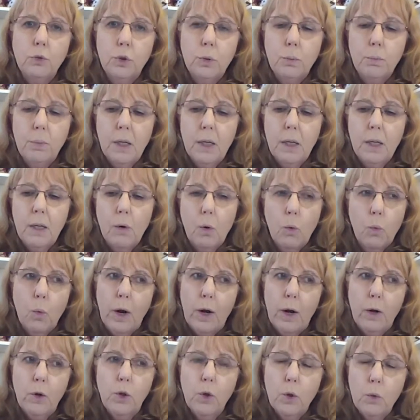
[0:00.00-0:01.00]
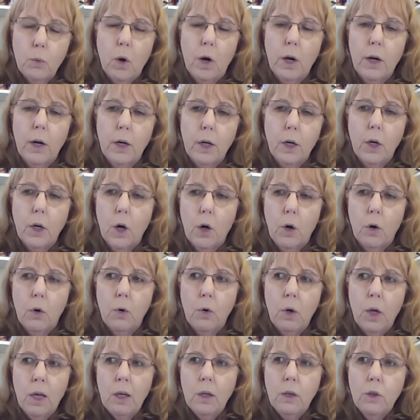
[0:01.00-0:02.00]
to be or where you want to
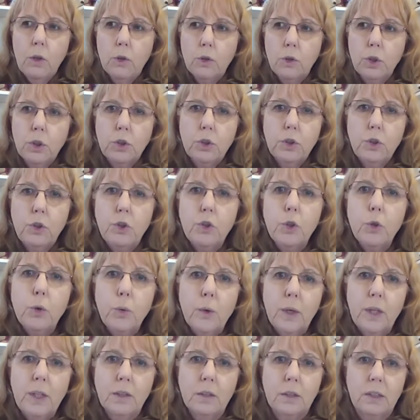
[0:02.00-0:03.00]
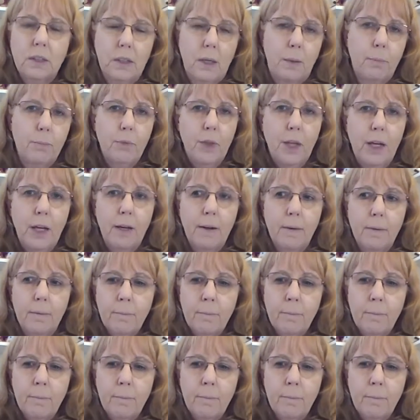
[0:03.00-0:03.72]
go. You're just doing something